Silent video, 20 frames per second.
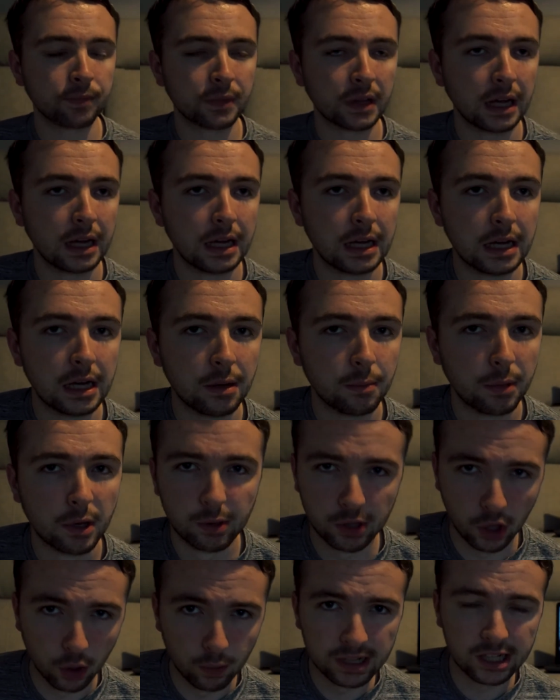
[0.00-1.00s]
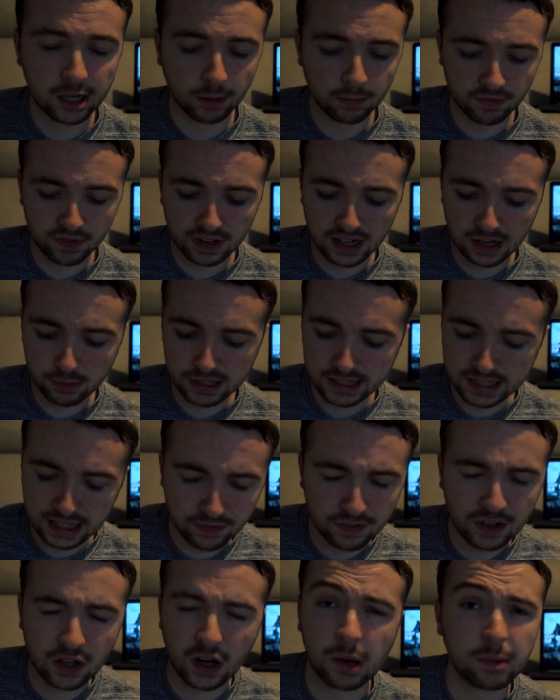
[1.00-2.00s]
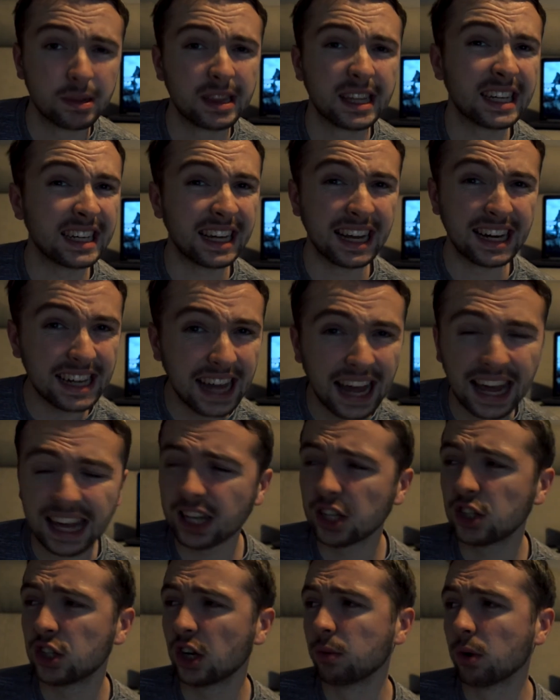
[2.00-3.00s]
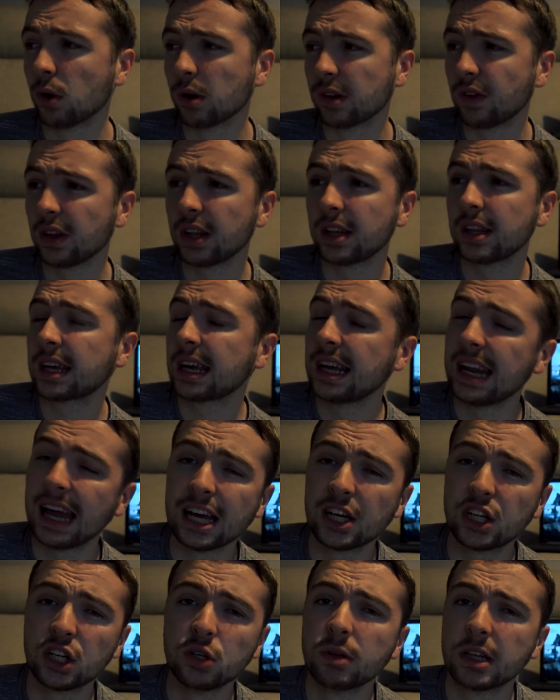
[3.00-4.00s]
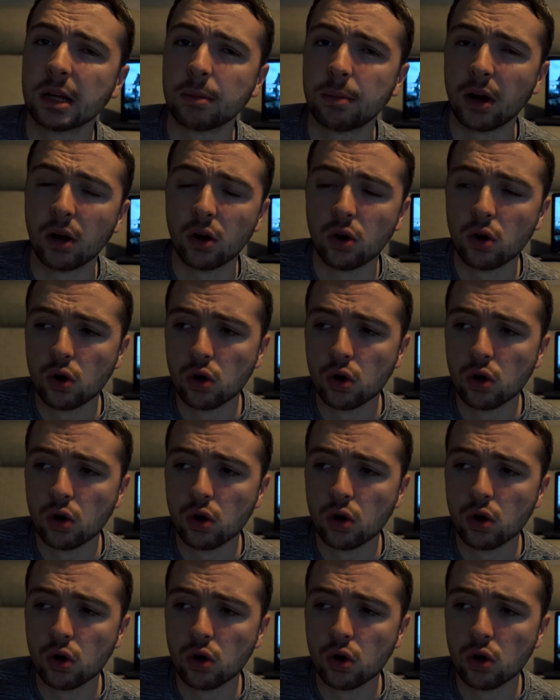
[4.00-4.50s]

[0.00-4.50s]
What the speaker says: But there was always something that was difficult. It was the connection. We always felt that the connection was a bit